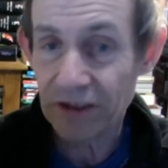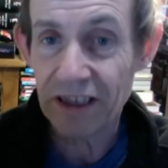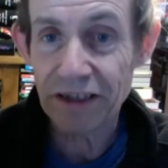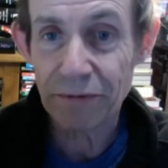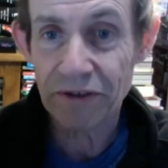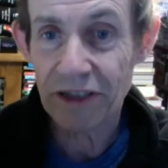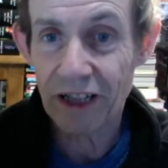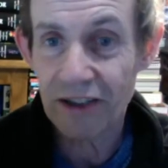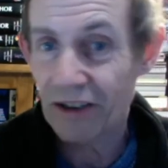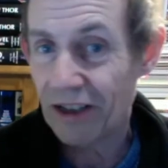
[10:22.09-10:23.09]
At least it wasn't
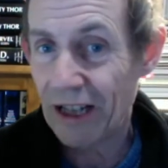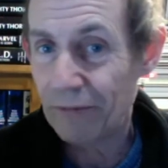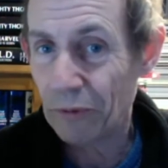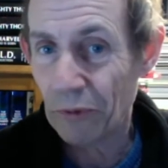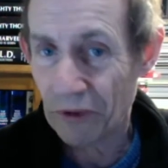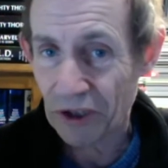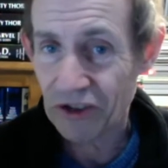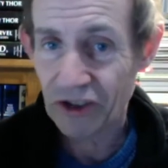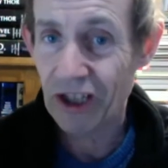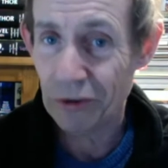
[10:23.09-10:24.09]
like eleven or
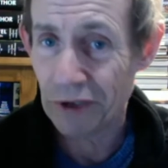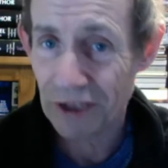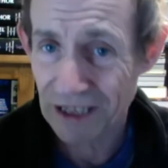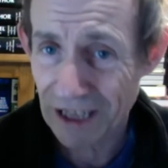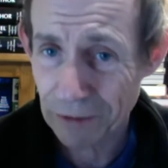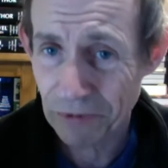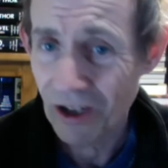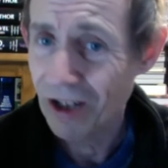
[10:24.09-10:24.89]
thirteen labours.